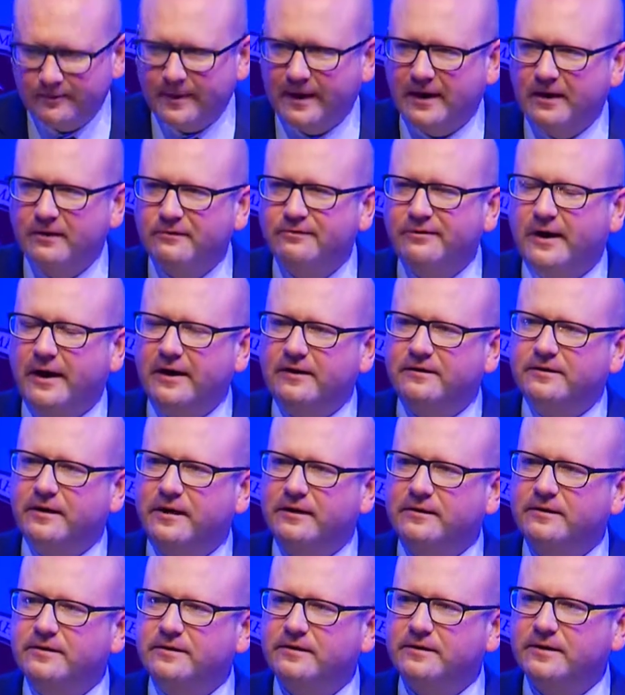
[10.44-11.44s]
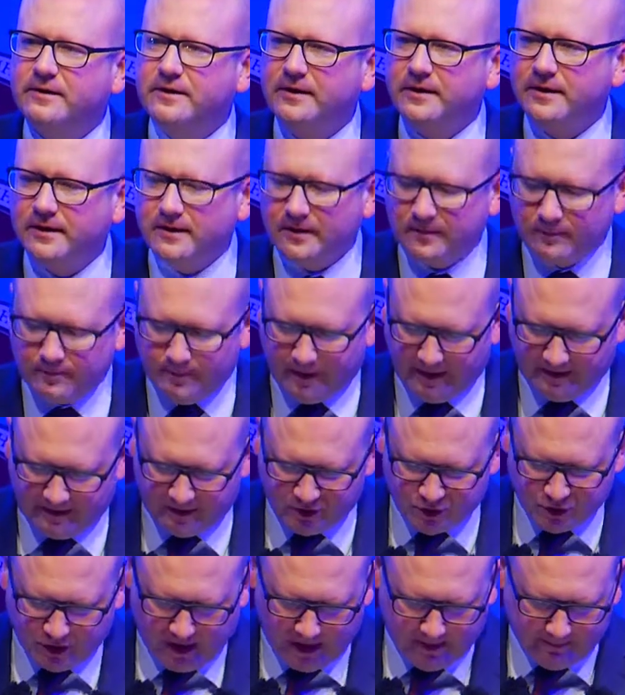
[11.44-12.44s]
been invited by the
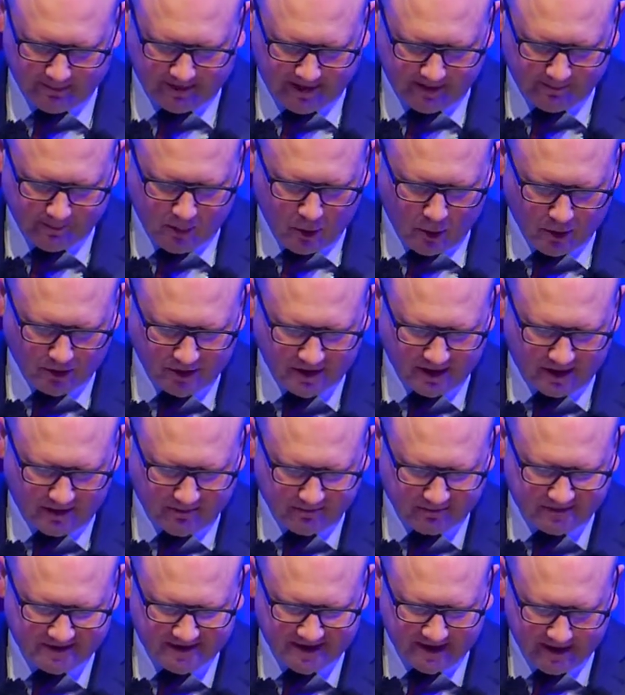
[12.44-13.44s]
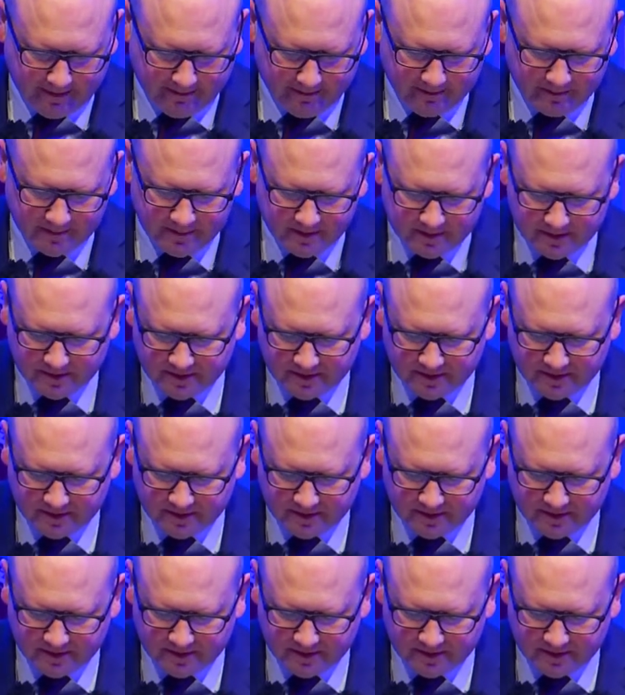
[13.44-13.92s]
Chairman on board of TIM